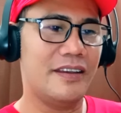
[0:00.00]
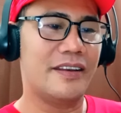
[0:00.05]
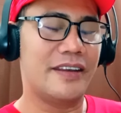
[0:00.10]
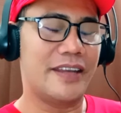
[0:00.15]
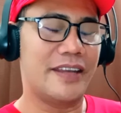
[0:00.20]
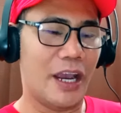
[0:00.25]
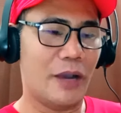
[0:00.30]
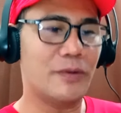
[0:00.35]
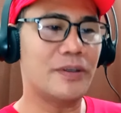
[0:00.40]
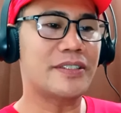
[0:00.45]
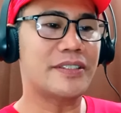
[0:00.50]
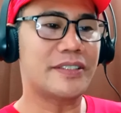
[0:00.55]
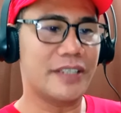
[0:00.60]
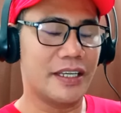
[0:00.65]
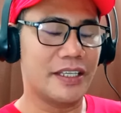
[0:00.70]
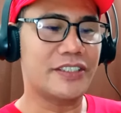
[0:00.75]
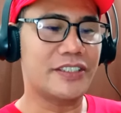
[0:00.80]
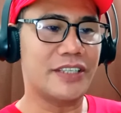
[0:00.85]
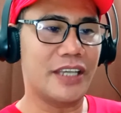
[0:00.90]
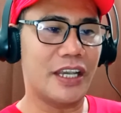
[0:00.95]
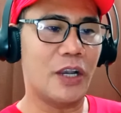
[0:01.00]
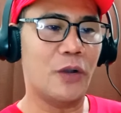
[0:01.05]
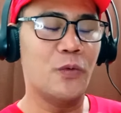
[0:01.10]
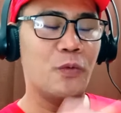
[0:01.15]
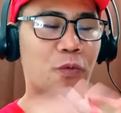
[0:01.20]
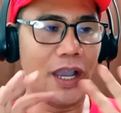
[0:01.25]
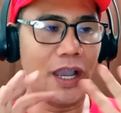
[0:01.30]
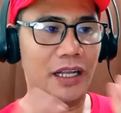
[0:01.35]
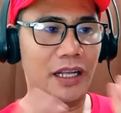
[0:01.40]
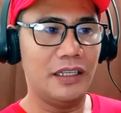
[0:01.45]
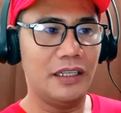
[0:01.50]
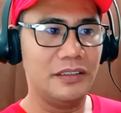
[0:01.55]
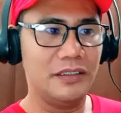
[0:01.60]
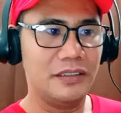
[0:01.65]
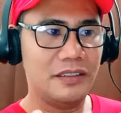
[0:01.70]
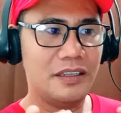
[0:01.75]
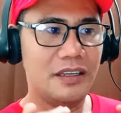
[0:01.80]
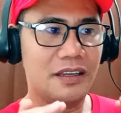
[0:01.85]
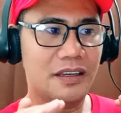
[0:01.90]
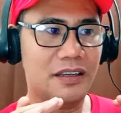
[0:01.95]
that was such a
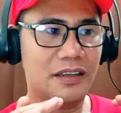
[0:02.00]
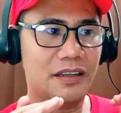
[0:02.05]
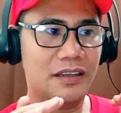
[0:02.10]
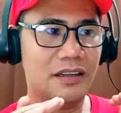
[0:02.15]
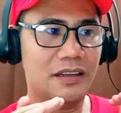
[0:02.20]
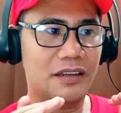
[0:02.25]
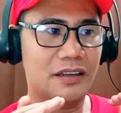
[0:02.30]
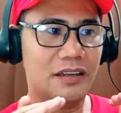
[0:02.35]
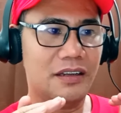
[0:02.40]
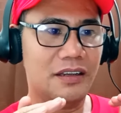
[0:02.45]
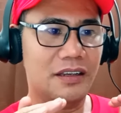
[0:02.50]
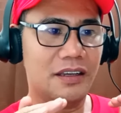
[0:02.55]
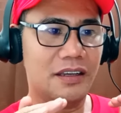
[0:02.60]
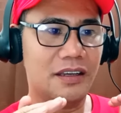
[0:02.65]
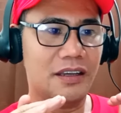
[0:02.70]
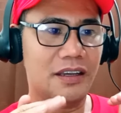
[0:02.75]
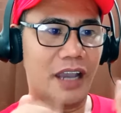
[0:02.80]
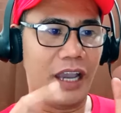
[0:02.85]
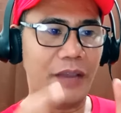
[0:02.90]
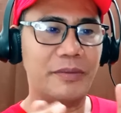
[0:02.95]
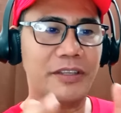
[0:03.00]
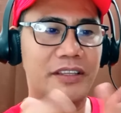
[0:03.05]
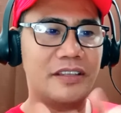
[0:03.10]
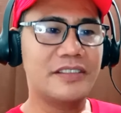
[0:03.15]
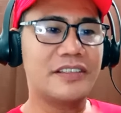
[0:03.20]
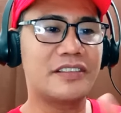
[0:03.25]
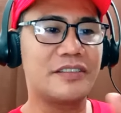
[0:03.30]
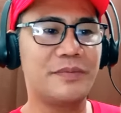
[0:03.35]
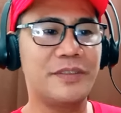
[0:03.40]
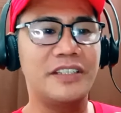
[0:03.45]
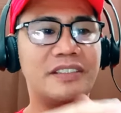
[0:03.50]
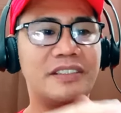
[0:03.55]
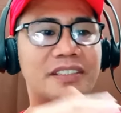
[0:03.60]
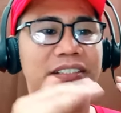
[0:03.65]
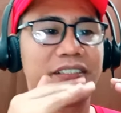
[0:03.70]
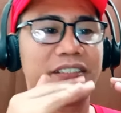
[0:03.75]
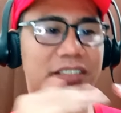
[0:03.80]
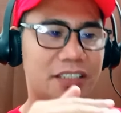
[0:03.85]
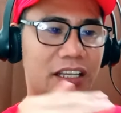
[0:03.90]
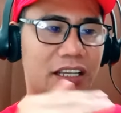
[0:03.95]
well I mean this has been
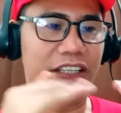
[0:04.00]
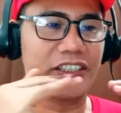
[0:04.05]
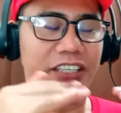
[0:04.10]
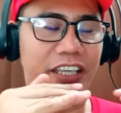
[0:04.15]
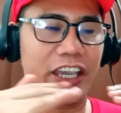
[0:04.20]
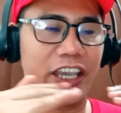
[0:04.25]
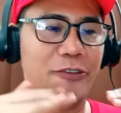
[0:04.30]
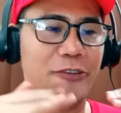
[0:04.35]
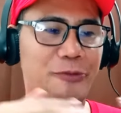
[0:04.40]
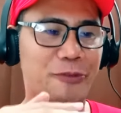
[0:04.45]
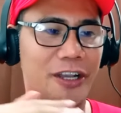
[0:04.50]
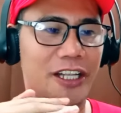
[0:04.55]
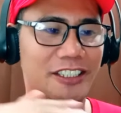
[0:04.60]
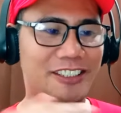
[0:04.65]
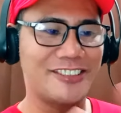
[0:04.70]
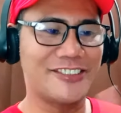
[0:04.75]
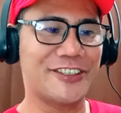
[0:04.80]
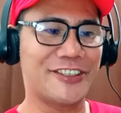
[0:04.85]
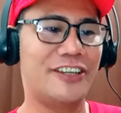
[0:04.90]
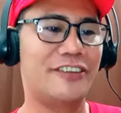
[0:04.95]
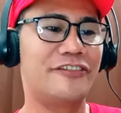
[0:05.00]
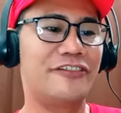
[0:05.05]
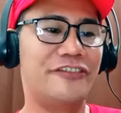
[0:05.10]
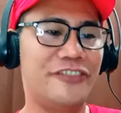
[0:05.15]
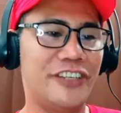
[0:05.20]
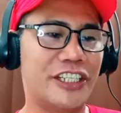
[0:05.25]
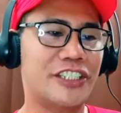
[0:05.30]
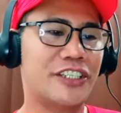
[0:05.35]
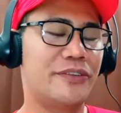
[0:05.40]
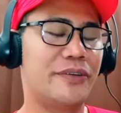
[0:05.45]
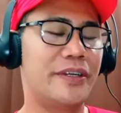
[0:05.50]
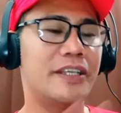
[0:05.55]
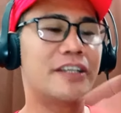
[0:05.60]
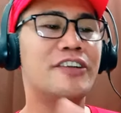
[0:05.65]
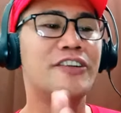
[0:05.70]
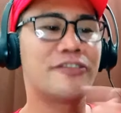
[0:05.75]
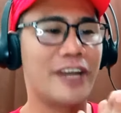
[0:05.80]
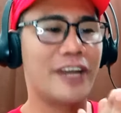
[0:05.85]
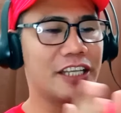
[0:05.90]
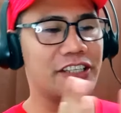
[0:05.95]
such a well deserved victory.
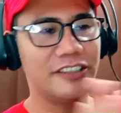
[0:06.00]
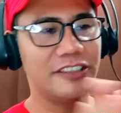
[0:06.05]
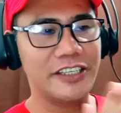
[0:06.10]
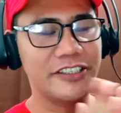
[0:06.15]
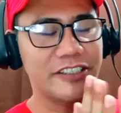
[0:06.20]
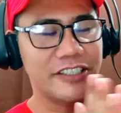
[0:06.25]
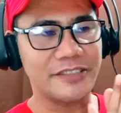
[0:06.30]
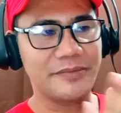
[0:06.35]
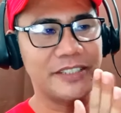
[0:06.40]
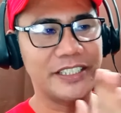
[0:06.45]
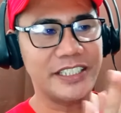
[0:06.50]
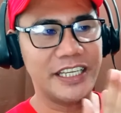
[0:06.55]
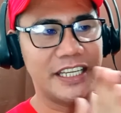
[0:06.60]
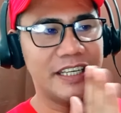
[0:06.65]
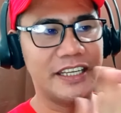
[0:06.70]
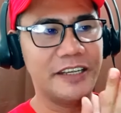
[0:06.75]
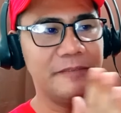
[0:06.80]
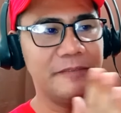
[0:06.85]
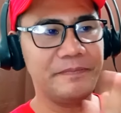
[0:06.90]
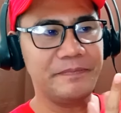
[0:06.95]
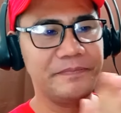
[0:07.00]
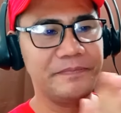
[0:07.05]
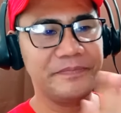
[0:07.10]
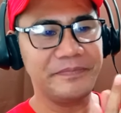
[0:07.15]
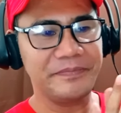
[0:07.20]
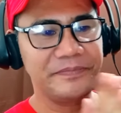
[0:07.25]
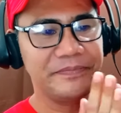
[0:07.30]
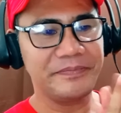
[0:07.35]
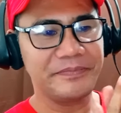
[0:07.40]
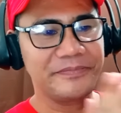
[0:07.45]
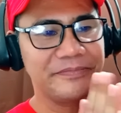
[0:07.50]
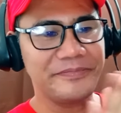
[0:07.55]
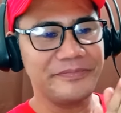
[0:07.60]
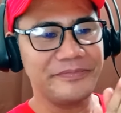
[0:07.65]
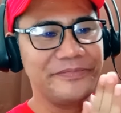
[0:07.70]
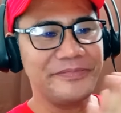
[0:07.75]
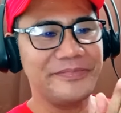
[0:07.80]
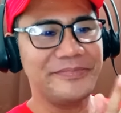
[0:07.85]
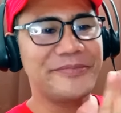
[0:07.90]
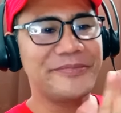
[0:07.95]
Congratulations, Miss India.
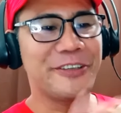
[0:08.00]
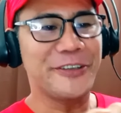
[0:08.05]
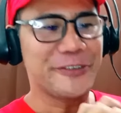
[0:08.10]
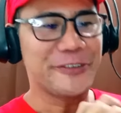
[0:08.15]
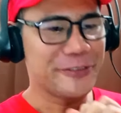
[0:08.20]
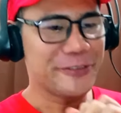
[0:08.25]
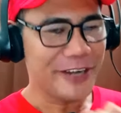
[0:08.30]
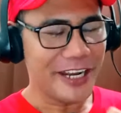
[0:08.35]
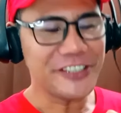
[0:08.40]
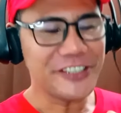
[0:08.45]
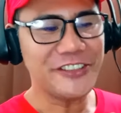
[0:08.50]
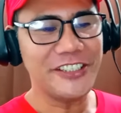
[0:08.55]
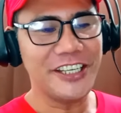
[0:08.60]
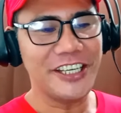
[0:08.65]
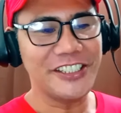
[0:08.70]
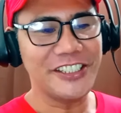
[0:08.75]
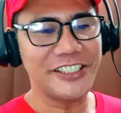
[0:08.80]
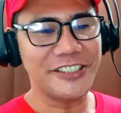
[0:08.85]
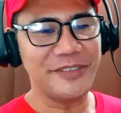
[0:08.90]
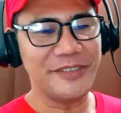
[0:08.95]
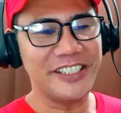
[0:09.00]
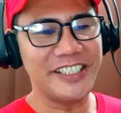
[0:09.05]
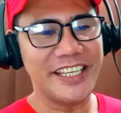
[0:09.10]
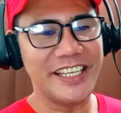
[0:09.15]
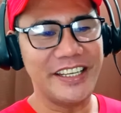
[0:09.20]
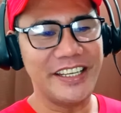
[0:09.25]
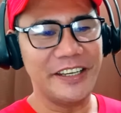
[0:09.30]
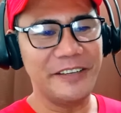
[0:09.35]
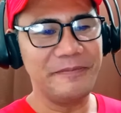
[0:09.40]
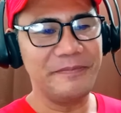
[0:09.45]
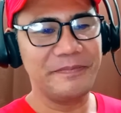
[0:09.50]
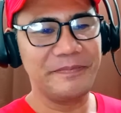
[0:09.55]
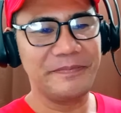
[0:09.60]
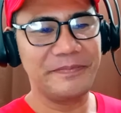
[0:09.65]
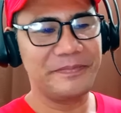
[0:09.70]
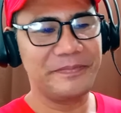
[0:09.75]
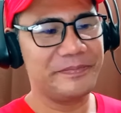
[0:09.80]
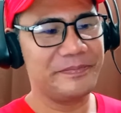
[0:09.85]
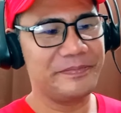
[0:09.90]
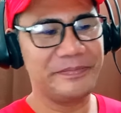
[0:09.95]
Congratulations, Miss India.
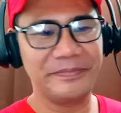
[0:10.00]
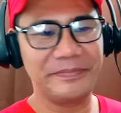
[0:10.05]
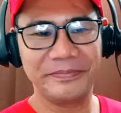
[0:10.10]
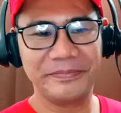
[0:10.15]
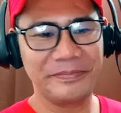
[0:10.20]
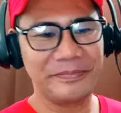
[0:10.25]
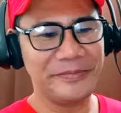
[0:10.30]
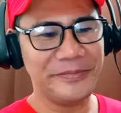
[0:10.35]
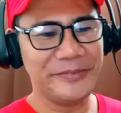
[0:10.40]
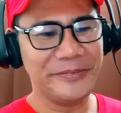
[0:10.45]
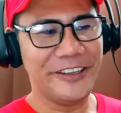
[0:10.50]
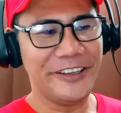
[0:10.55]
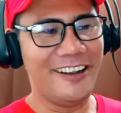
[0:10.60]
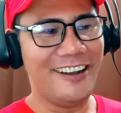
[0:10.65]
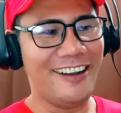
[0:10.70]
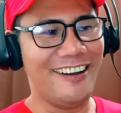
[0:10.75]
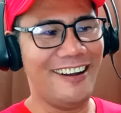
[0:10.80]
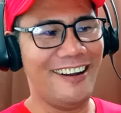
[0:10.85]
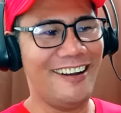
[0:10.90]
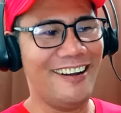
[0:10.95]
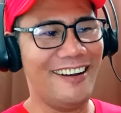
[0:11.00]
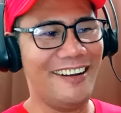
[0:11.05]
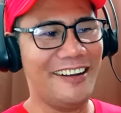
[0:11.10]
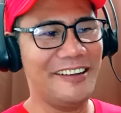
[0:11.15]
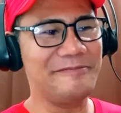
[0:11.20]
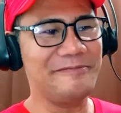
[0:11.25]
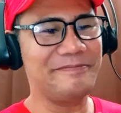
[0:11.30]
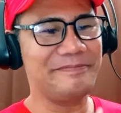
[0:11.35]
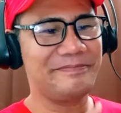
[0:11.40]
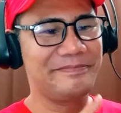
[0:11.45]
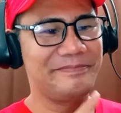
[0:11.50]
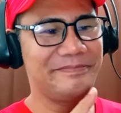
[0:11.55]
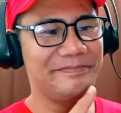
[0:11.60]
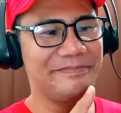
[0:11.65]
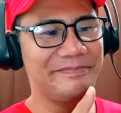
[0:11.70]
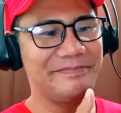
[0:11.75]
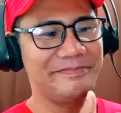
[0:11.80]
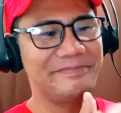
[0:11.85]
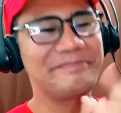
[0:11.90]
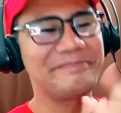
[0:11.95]
Ah.
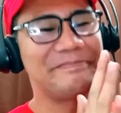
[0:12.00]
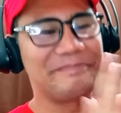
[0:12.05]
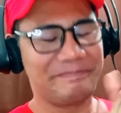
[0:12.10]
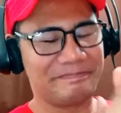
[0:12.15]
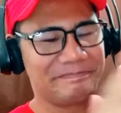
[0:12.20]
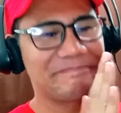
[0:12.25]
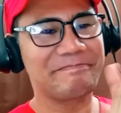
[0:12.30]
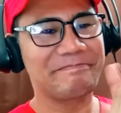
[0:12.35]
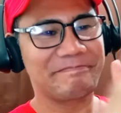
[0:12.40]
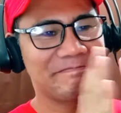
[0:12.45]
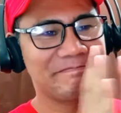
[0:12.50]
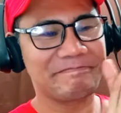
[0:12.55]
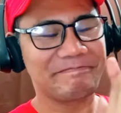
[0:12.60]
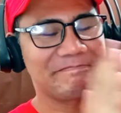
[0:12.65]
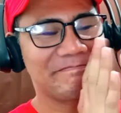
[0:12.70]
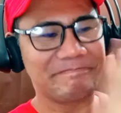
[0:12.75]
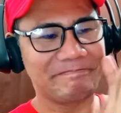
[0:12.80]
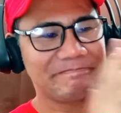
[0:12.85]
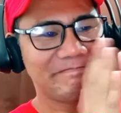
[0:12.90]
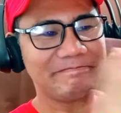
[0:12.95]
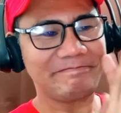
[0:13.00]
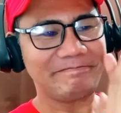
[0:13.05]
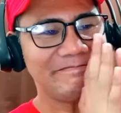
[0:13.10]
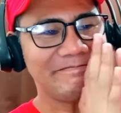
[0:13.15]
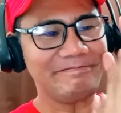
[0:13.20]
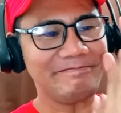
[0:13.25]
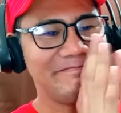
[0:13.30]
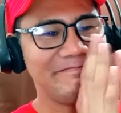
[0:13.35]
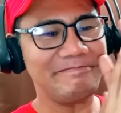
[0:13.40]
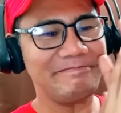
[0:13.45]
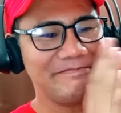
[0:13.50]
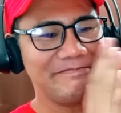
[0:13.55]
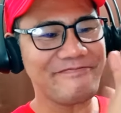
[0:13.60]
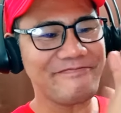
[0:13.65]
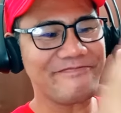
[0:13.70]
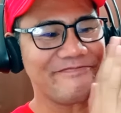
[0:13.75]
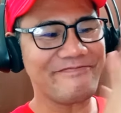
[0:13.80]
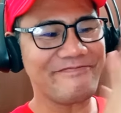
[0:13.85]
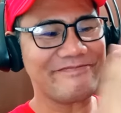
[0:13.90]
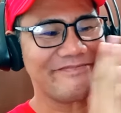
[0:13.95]
One more time for
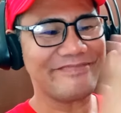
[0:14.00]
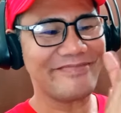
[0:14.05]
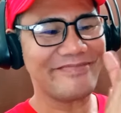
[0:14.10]
Miss